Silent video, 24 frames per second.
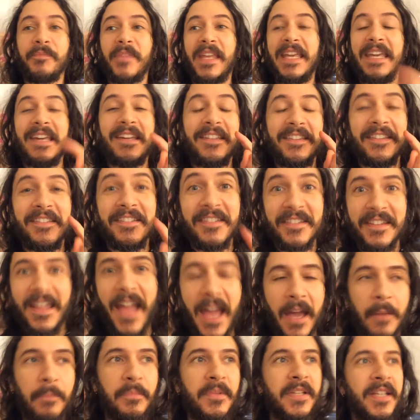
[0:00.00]

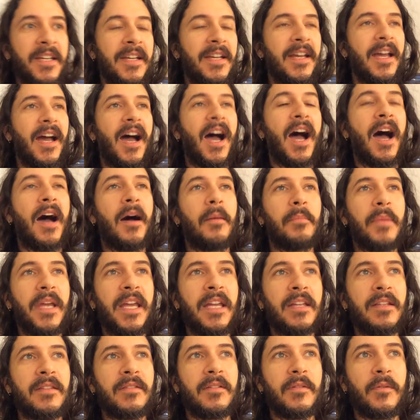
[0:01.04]
except um,
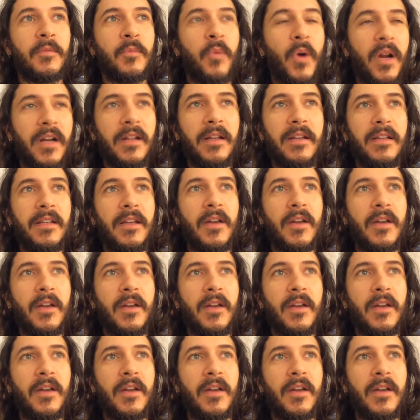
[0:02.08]
in one